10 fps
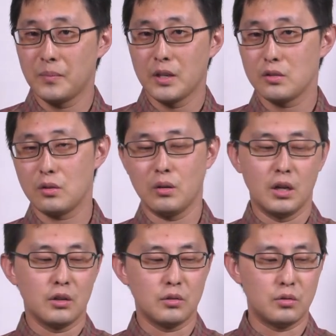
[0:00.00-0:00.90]
So
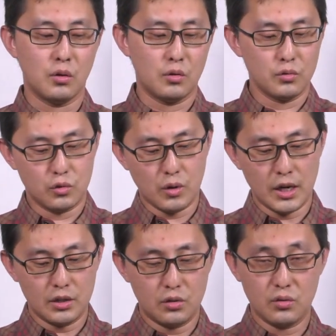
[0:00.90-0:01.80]
don't try
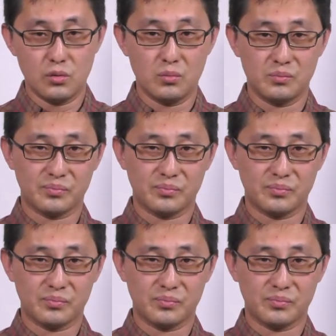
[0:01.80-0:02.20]
to